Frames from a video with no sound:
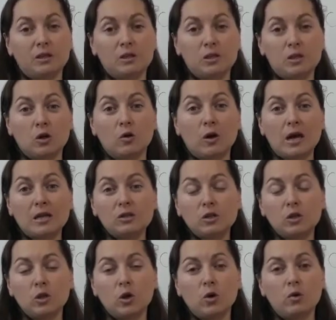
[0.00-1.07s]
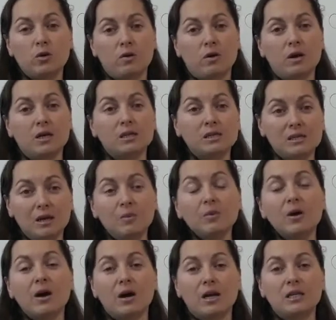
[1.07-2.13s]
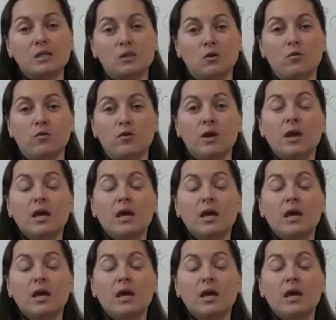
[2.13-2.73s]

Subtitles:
So as you know, there are some kinds of